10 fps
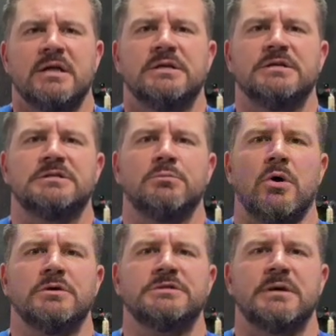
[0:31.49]
These
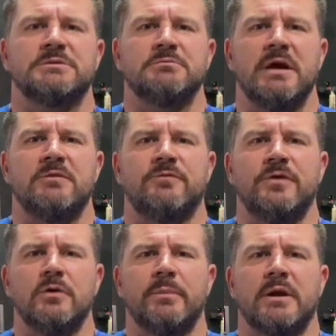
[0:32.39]
small steps made him
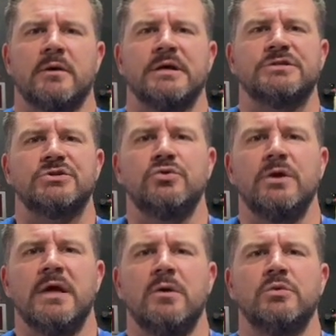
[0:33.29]
feel better, and soon
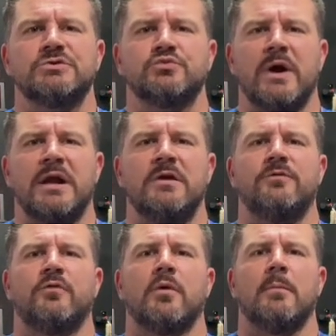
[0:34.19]
he was ready
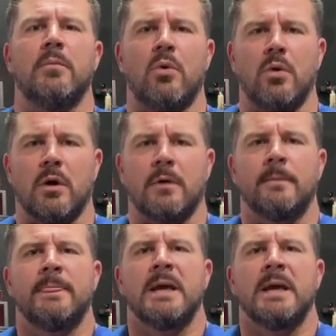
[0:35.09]
for more.